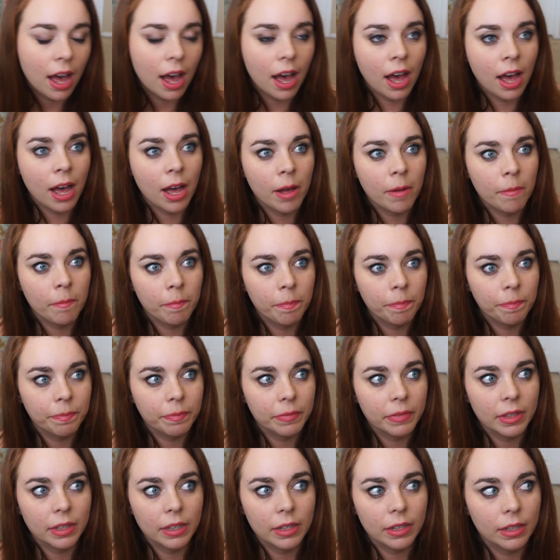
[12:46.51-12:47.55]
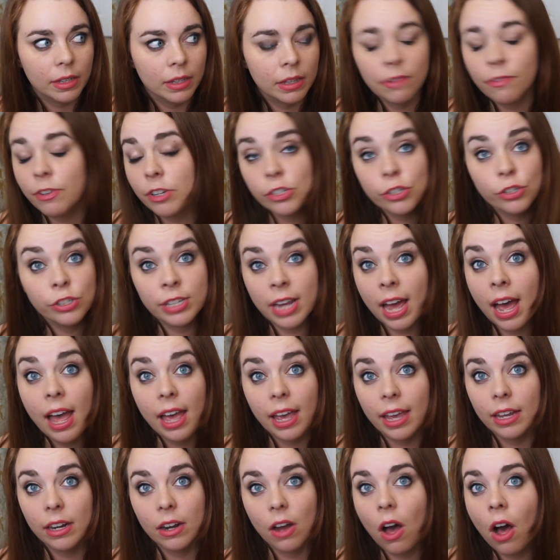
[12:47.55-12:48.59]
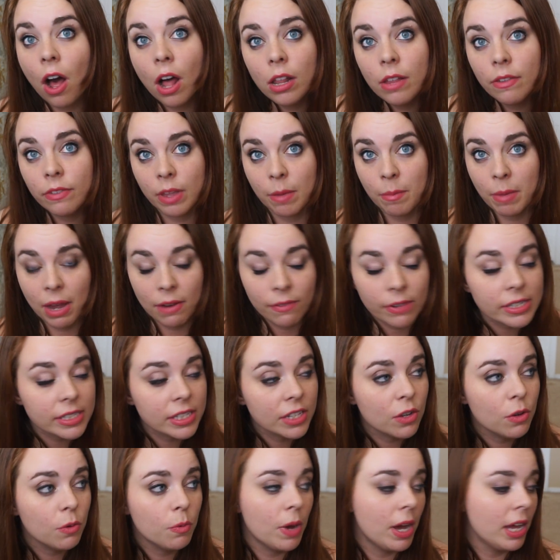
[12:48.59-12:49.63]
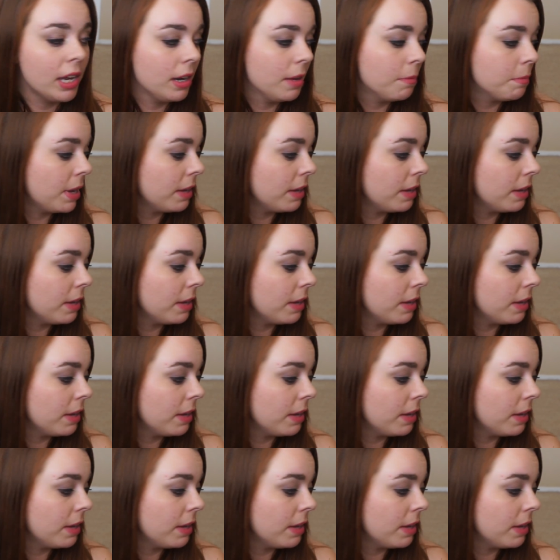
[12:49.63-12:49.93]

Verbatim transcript: The fish died, all of them, every single one.